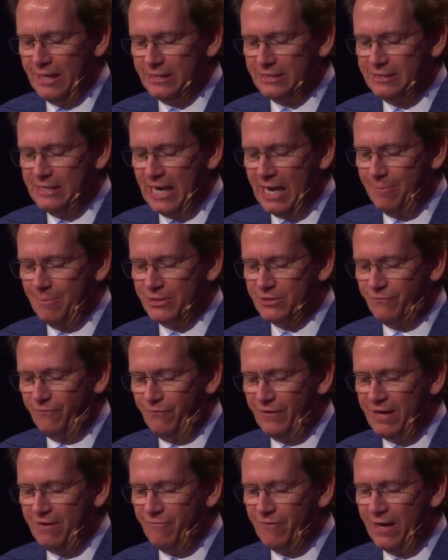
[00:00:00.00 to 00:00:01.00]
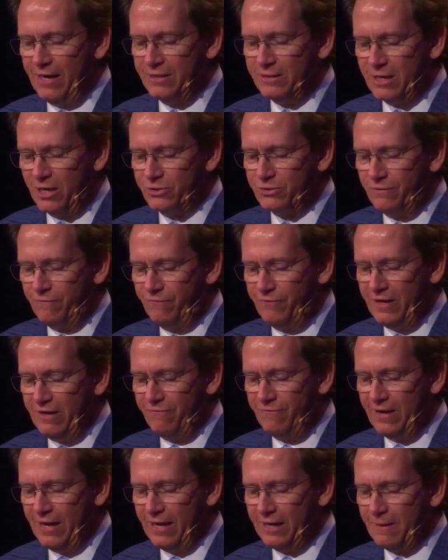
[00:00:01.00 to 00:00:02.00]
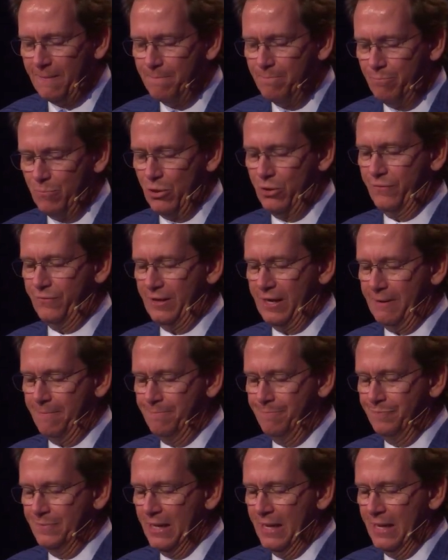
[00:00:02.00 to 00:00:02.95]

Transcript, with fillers: His name is Vivek, Dr. Vivek Murthy.